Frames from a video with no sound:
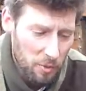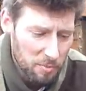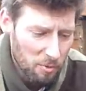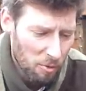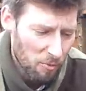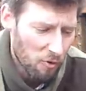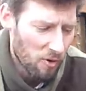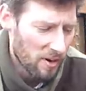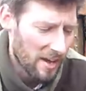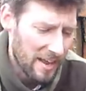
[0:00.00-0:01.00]
a wooden boat
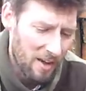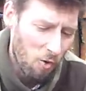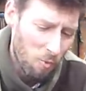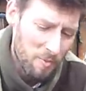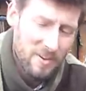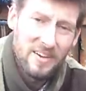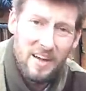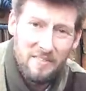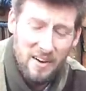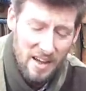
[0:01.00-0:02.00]
before and I hope
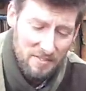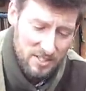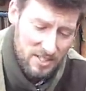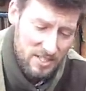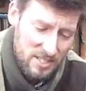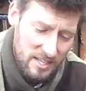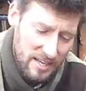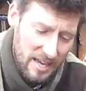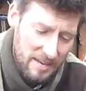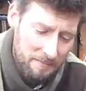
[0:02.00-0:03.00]
never ever to see
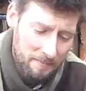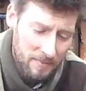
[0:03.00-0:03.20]
again.